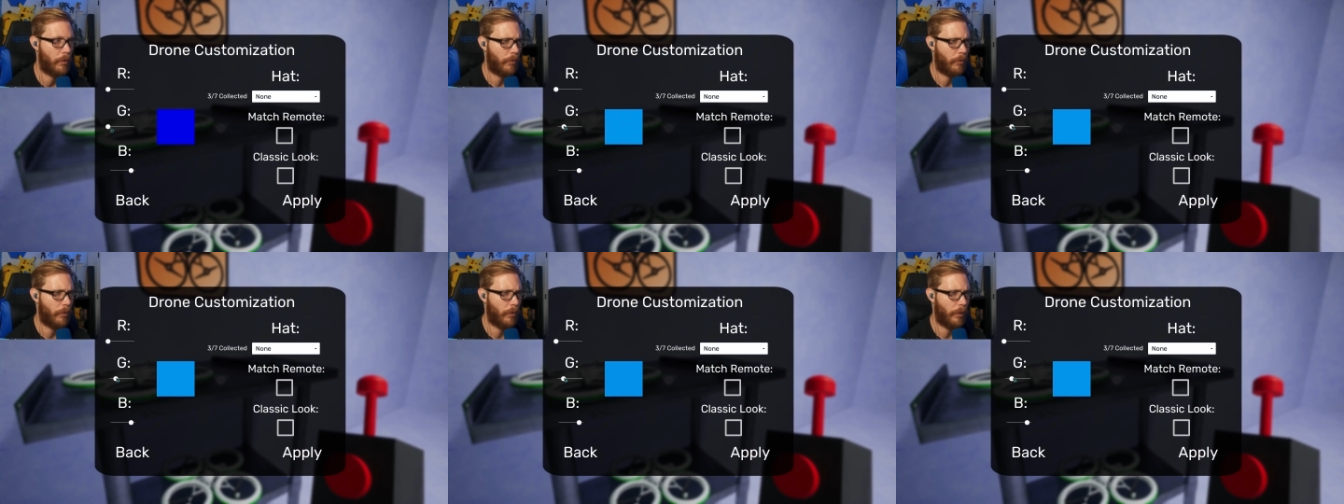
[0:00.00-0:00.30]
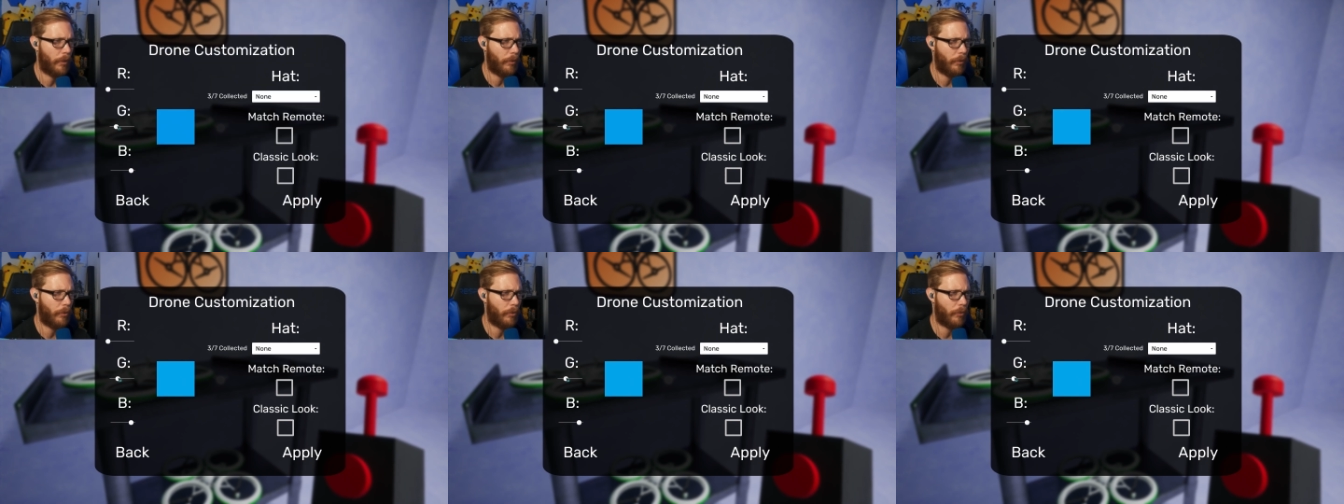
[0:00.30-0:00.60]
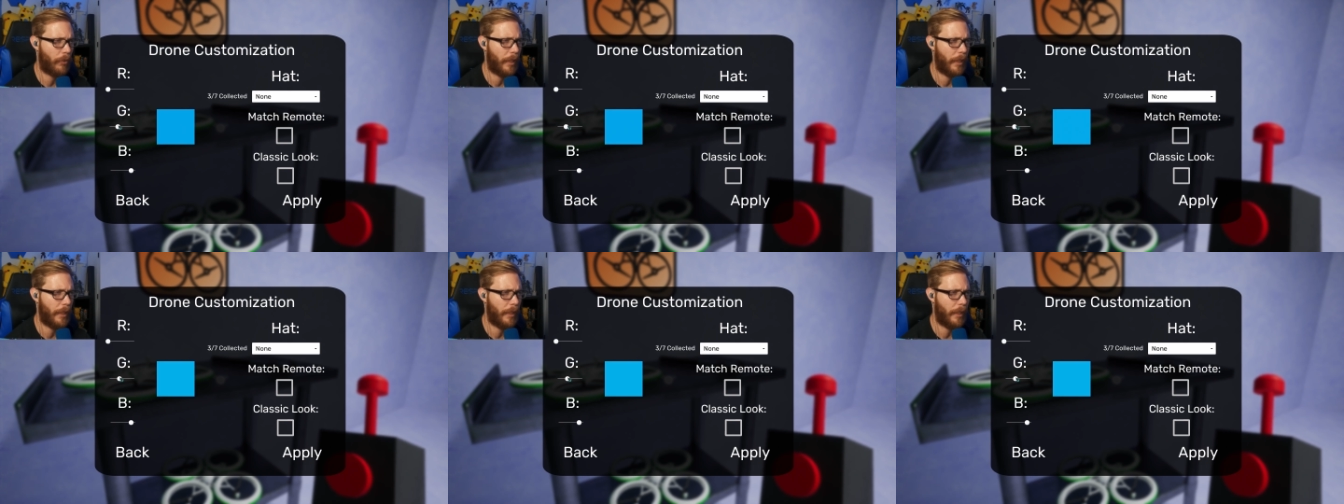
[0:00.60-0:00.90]
Throw a little
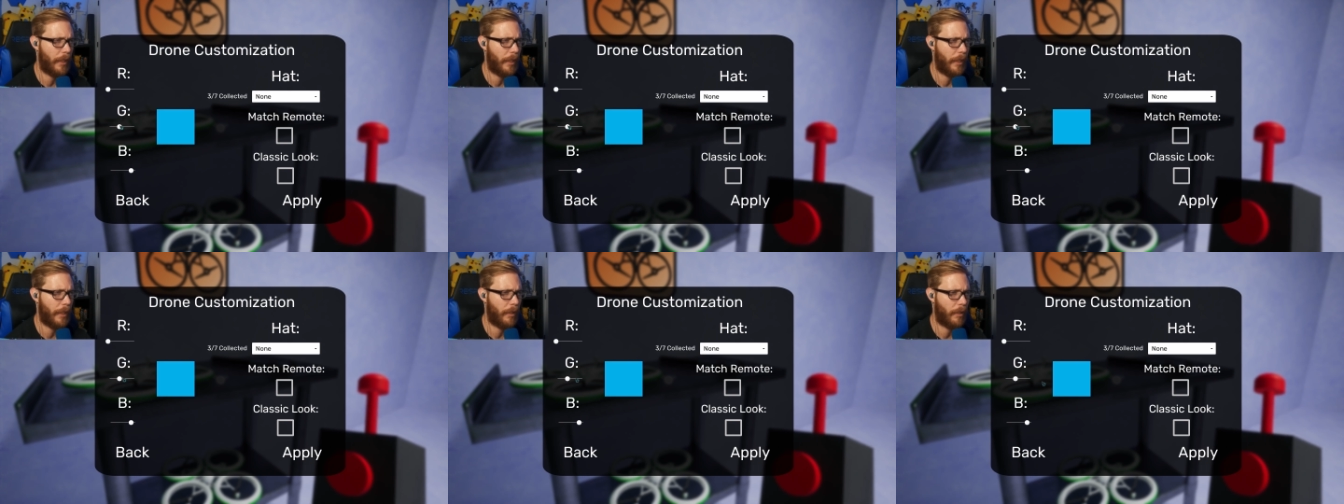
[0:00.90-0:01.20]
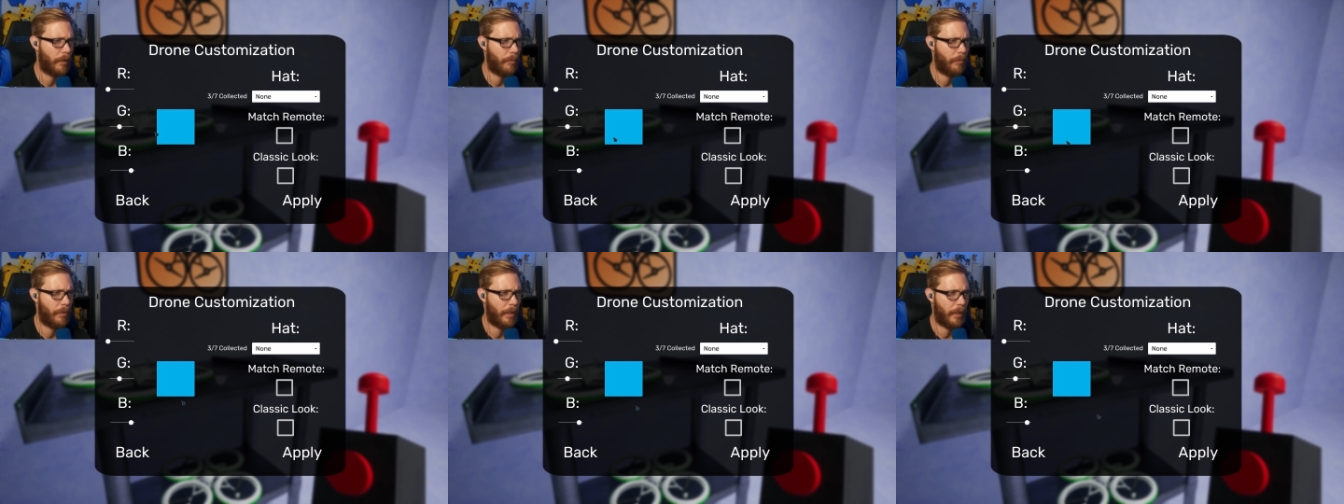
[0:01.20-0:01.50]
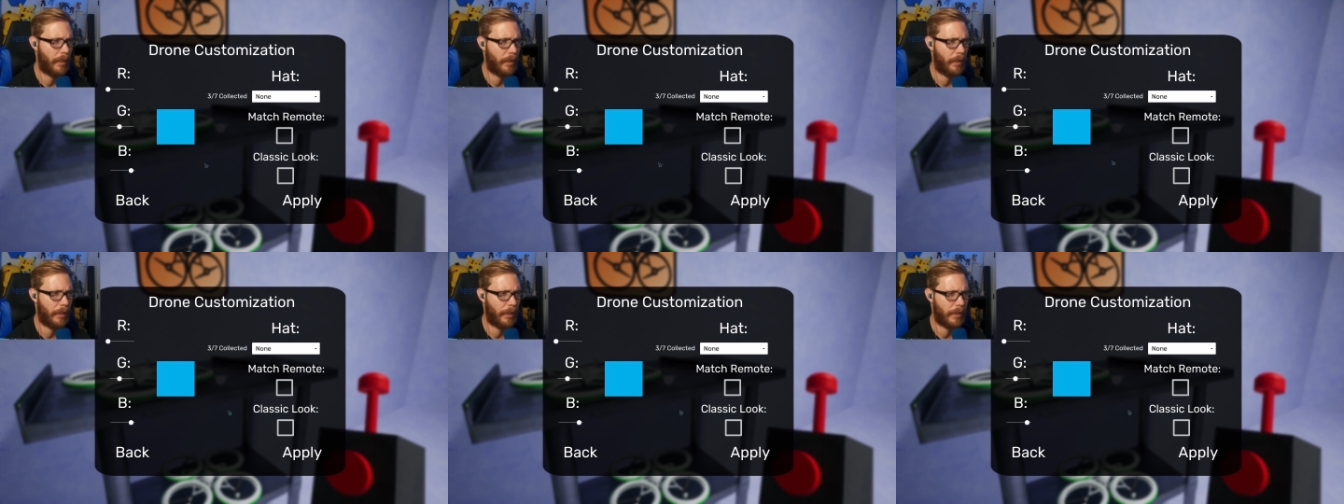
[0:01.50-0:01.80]
green in there, make
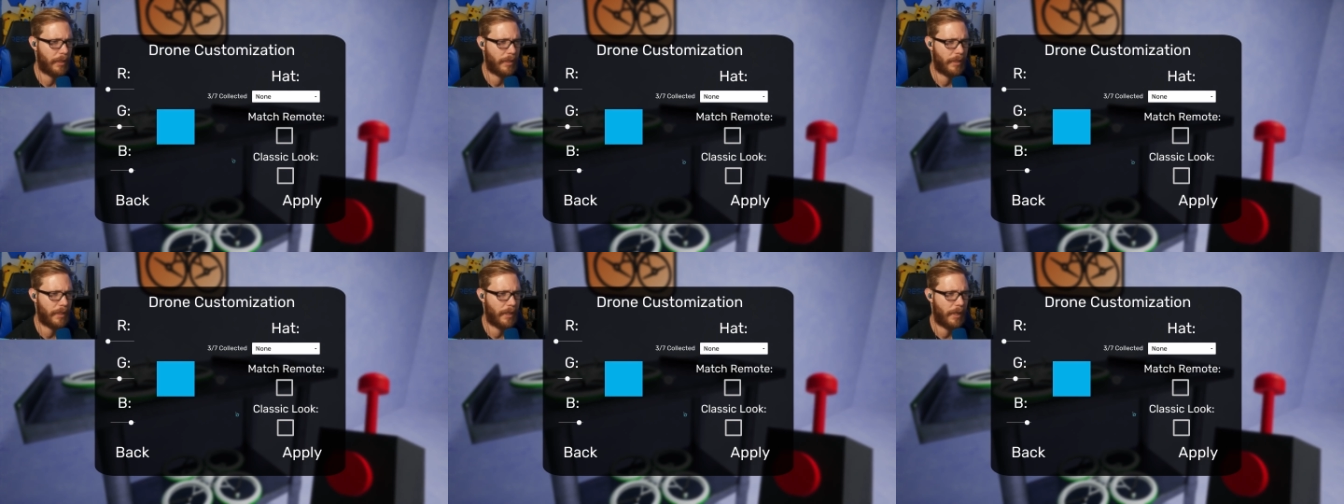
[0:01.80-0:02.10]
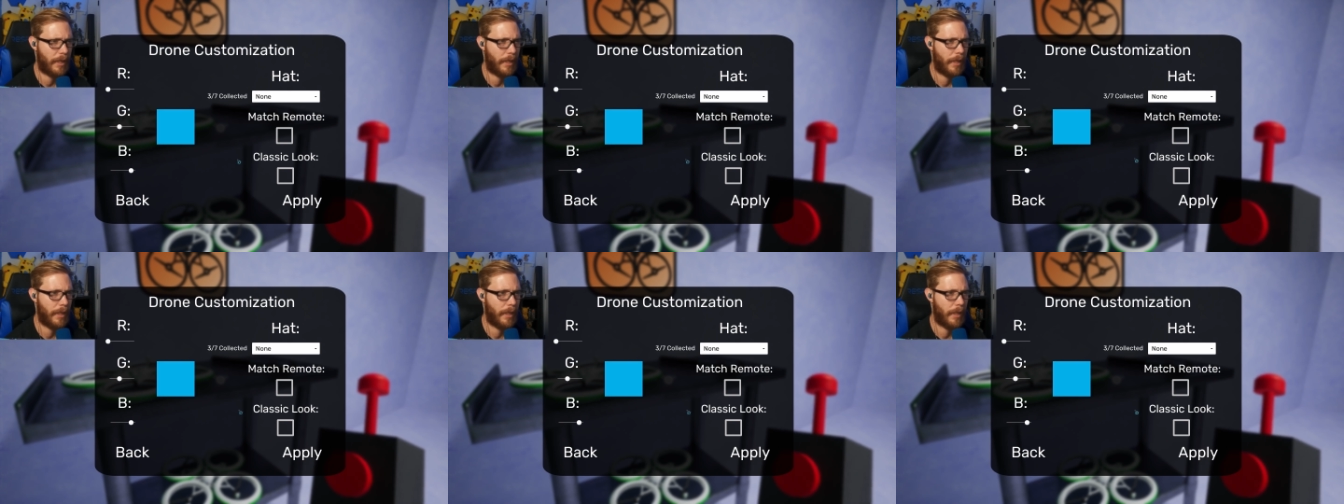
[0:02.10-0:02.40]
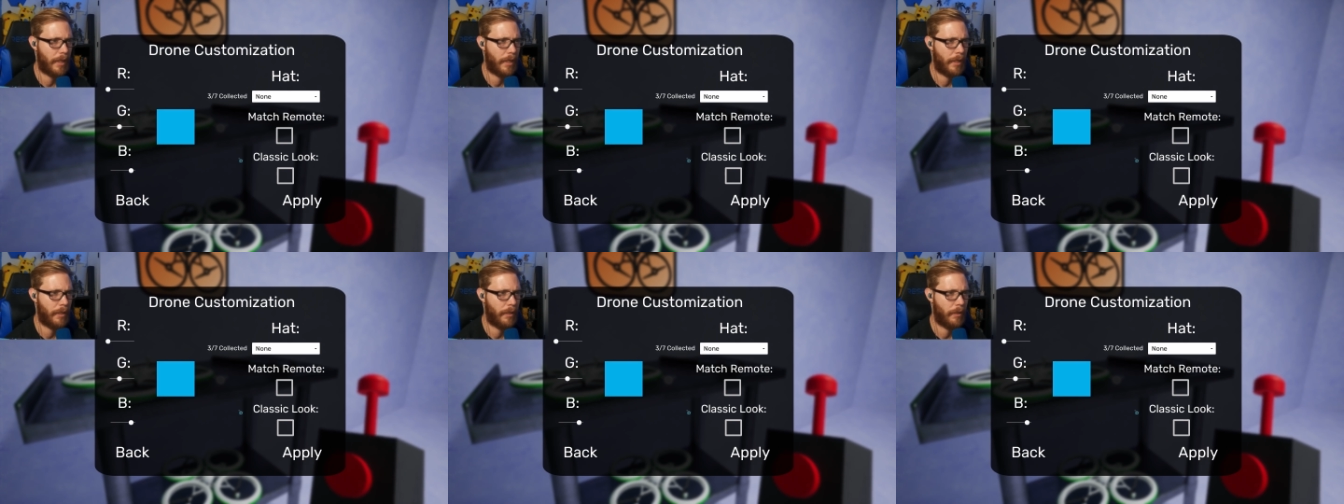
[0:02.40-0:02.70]
it like a
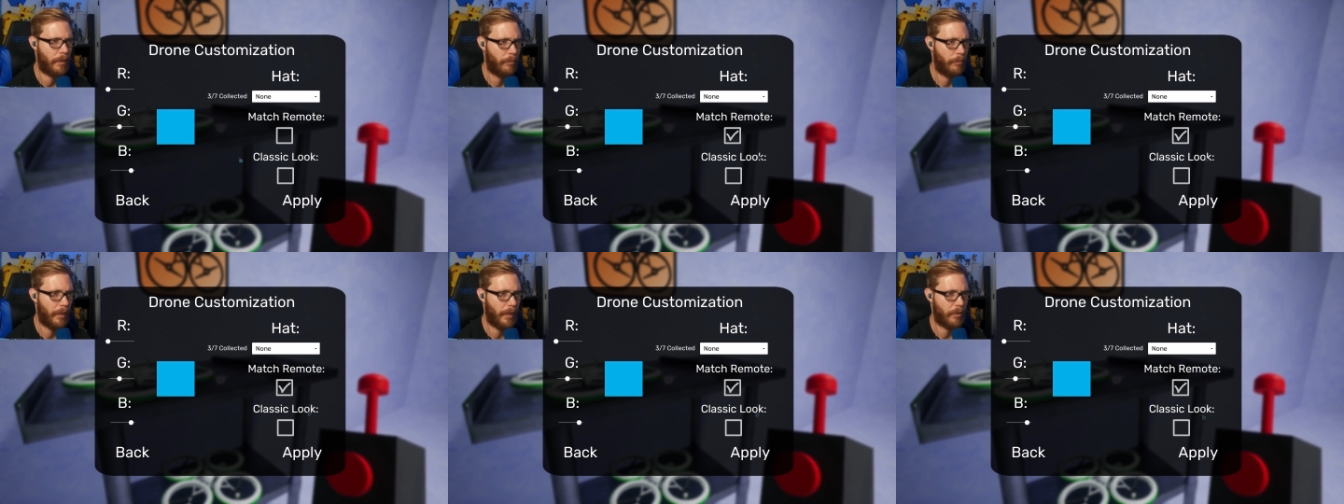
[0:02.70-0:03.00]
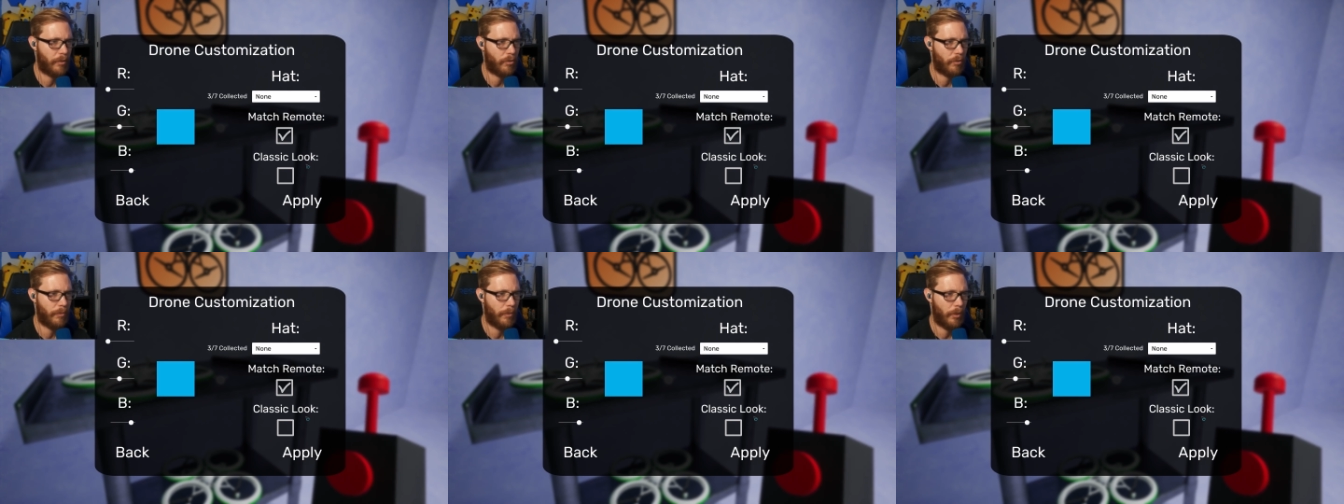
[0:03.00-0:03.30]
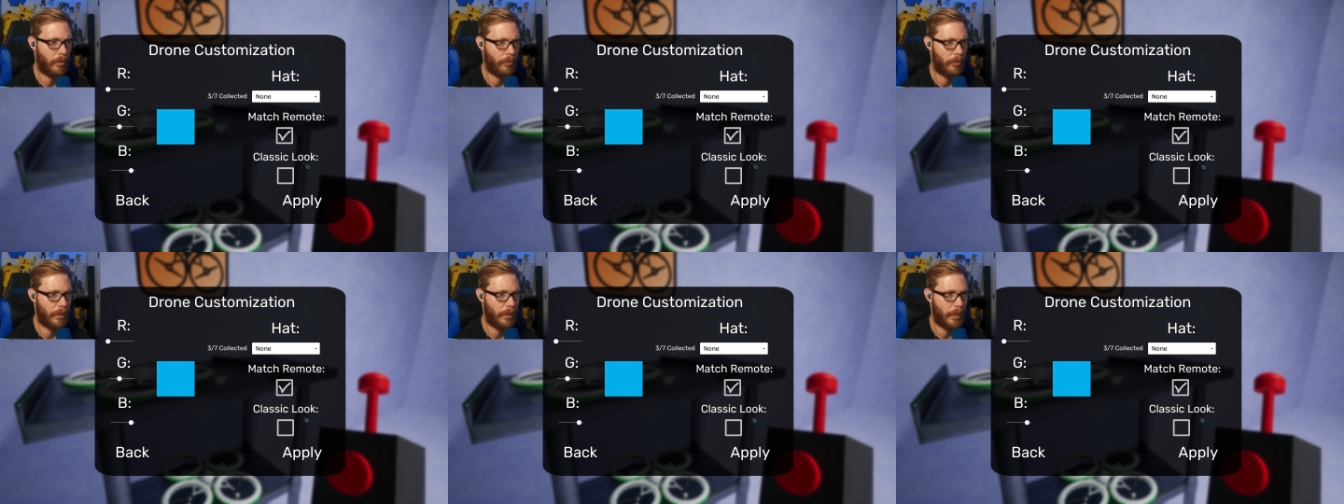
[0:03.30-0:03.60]
cyan. Match
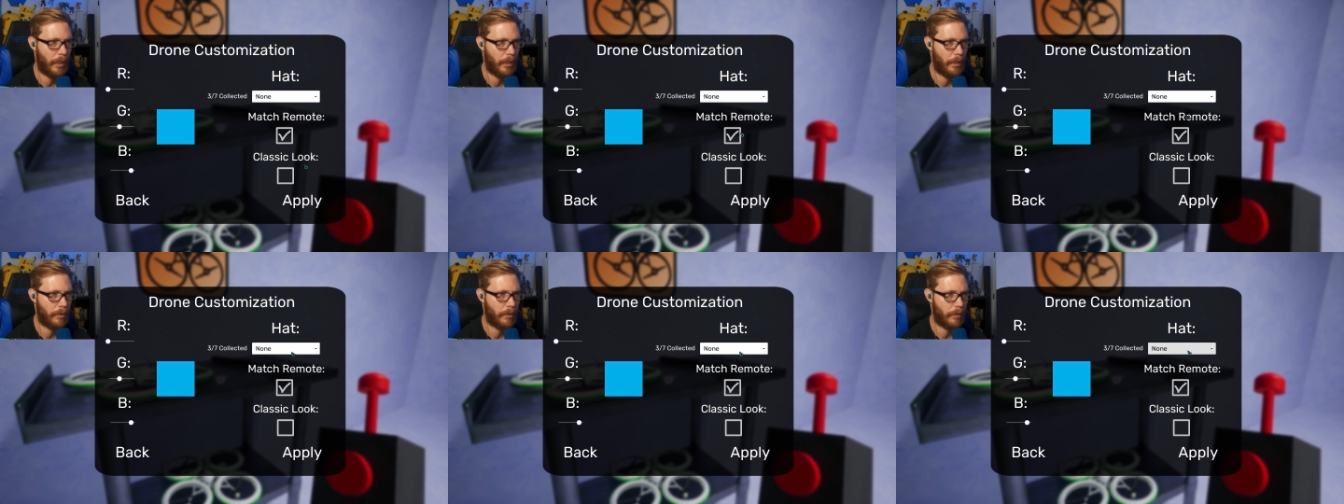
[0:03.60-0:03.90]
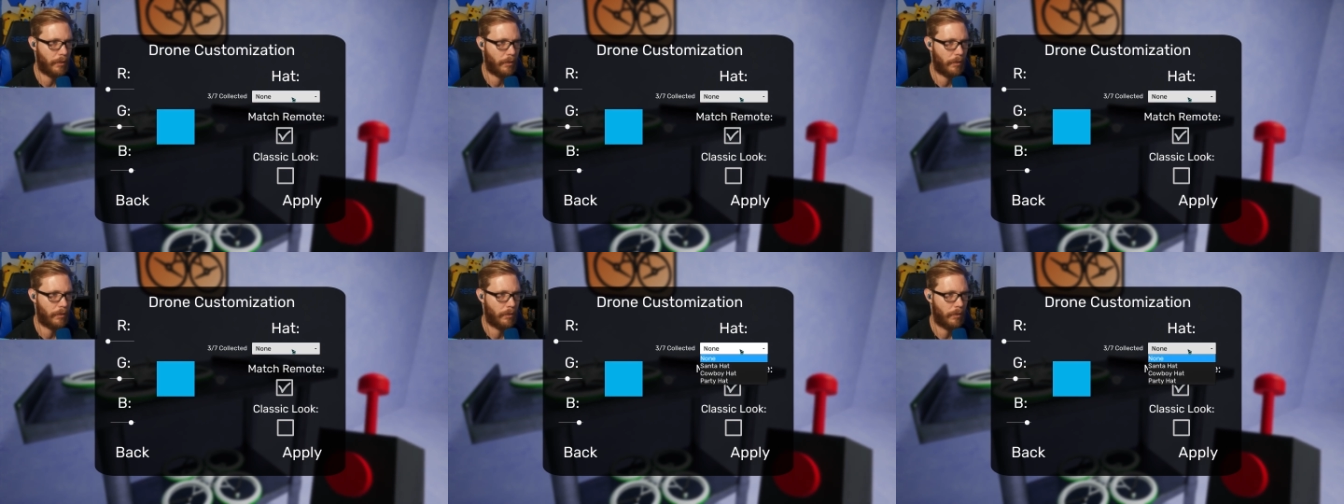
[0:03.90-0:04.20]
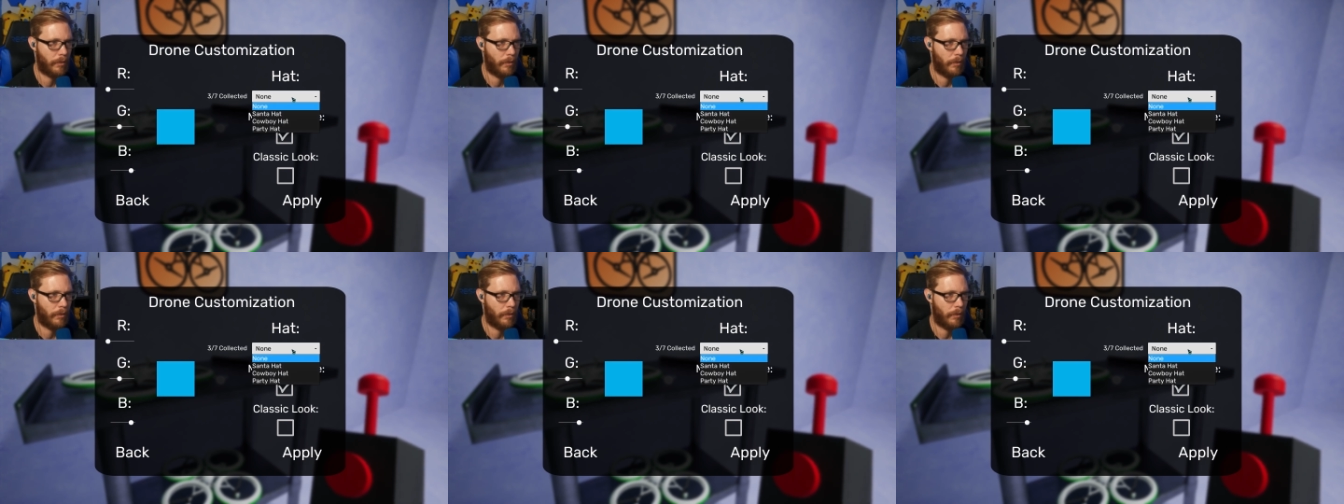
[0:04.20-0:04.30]
remote, yes.